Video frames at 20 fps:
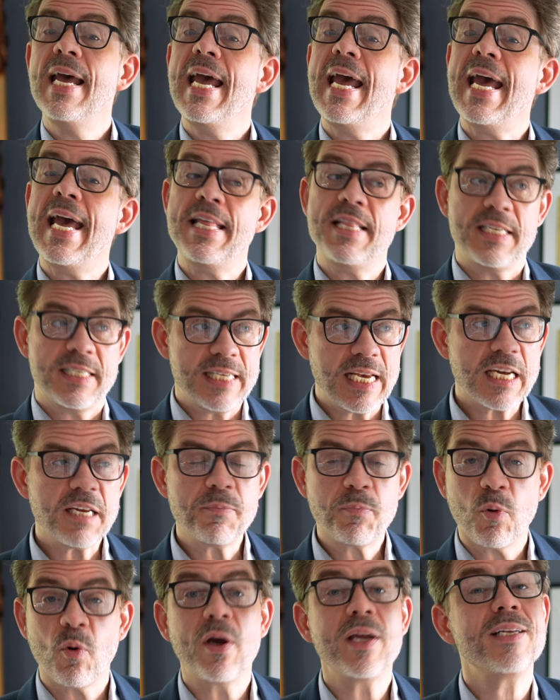And the
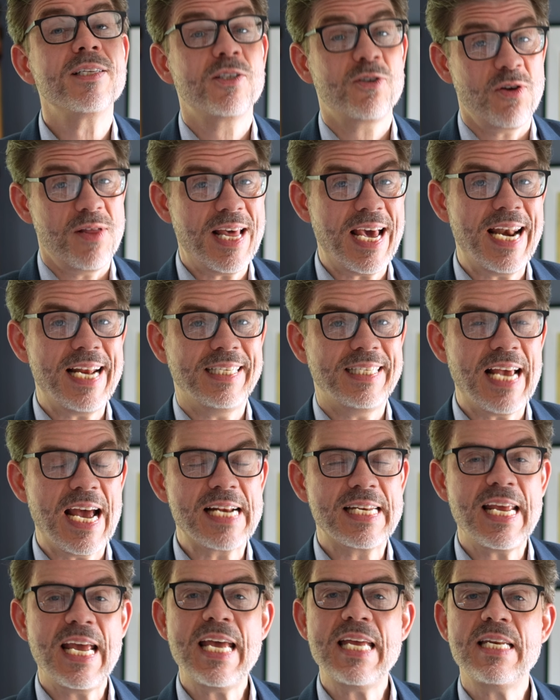second point to that
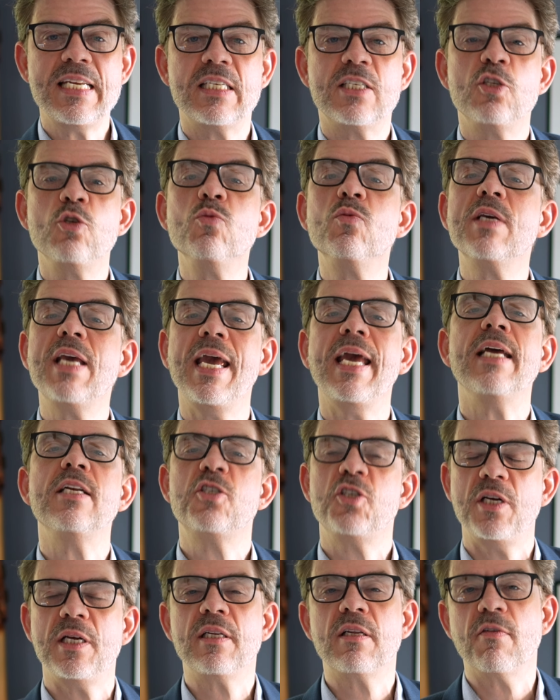exact end is you can't
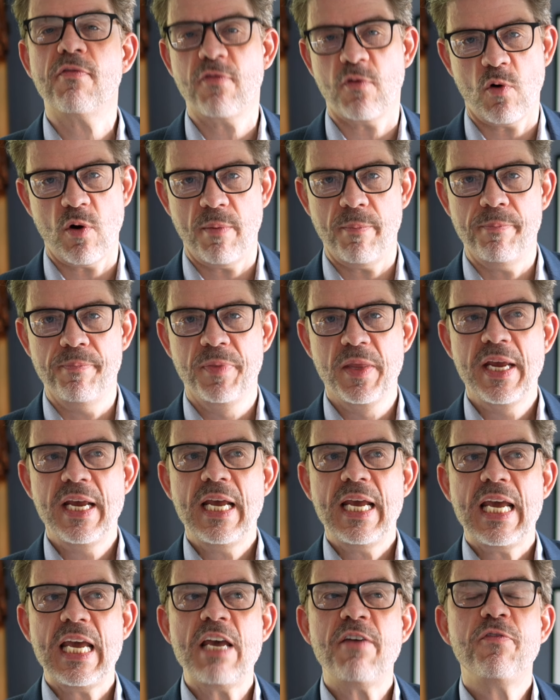cheat the form.
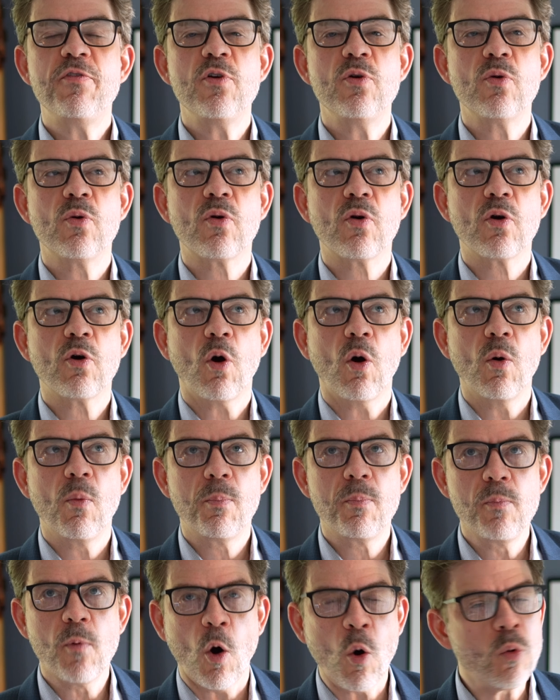If you're
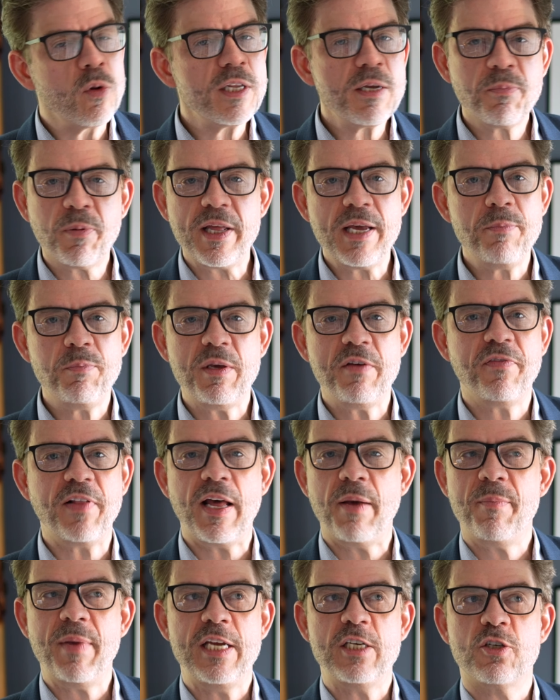only playing B
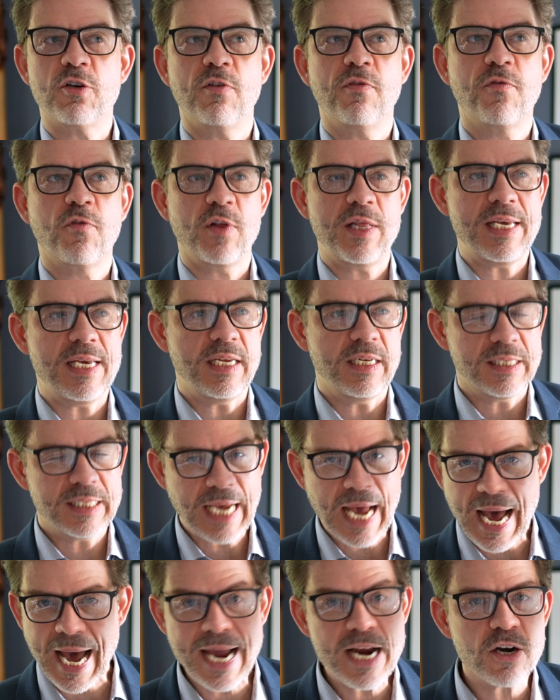flat major for the
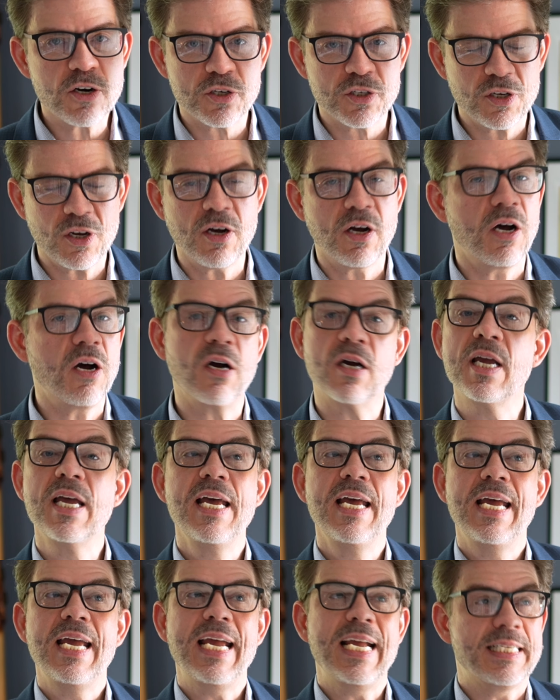entire song,
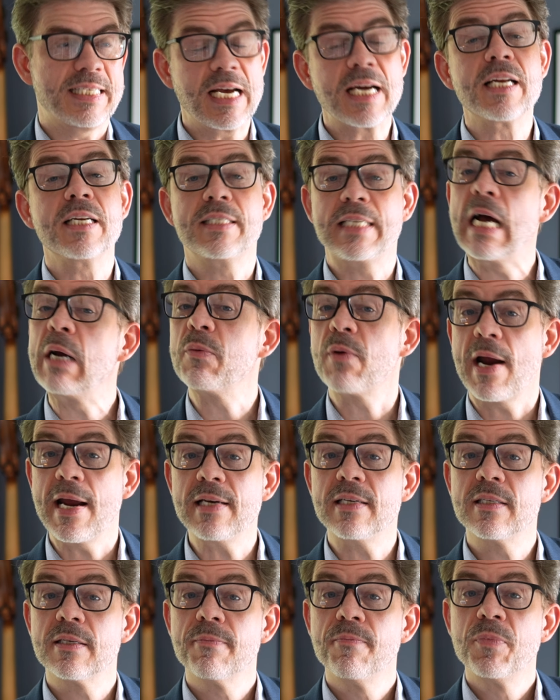it's not going to sound
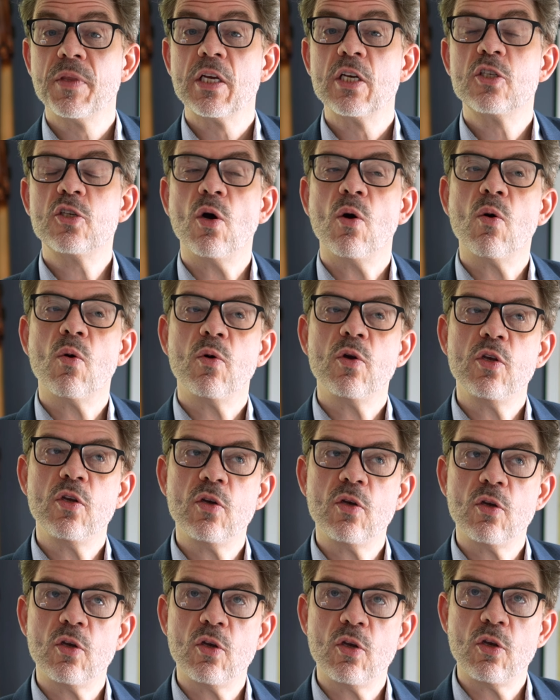right. So
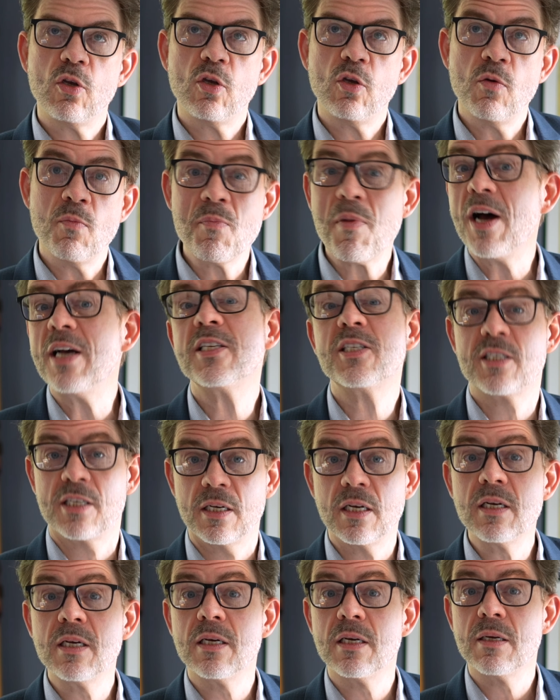you must
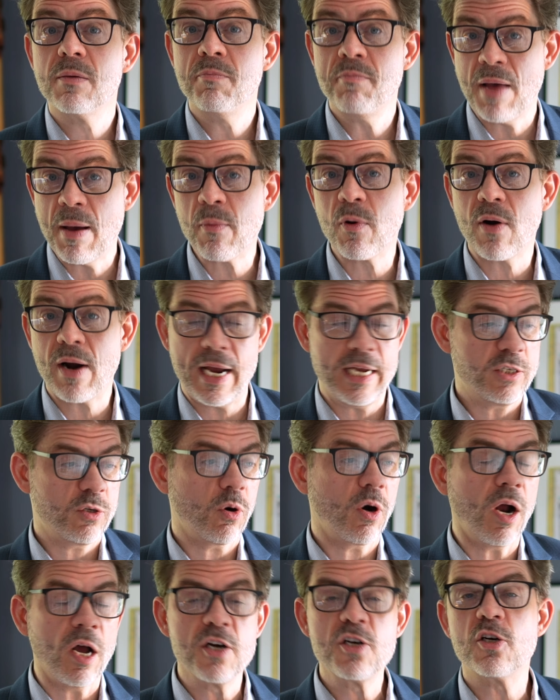memorize
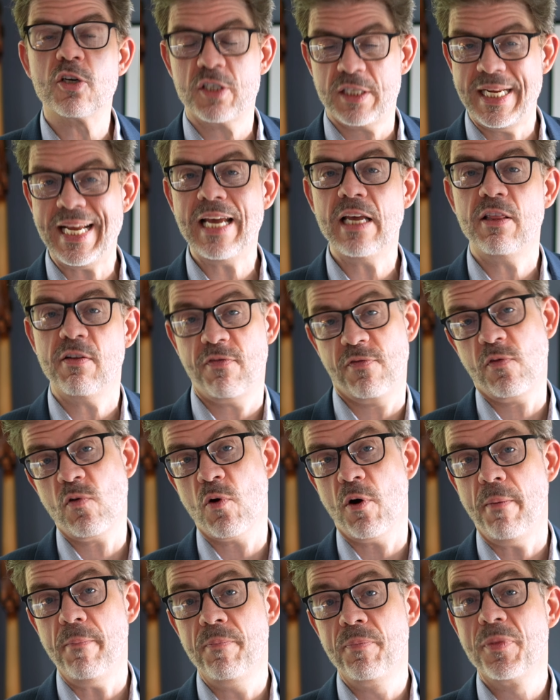or understand the
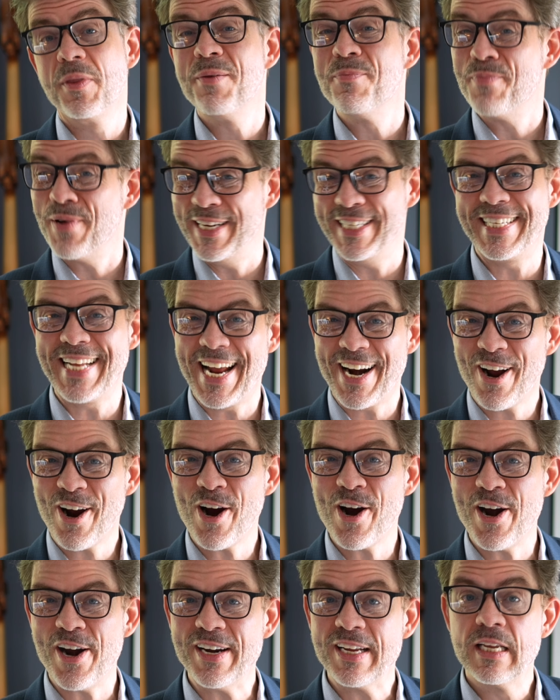form, but it's not
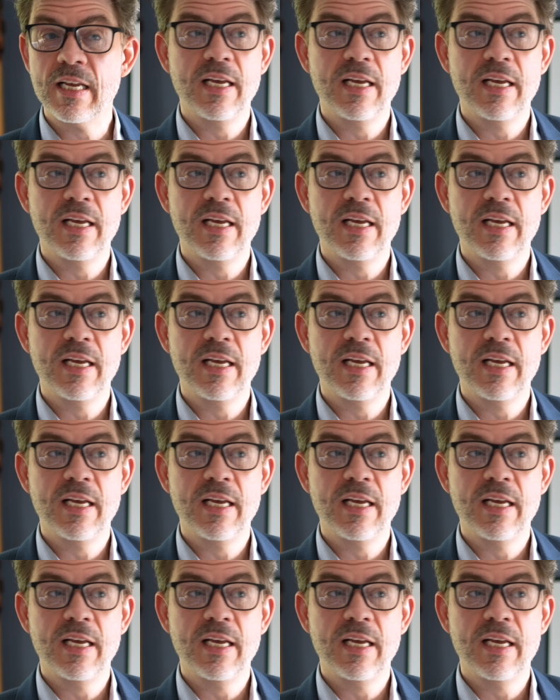hard.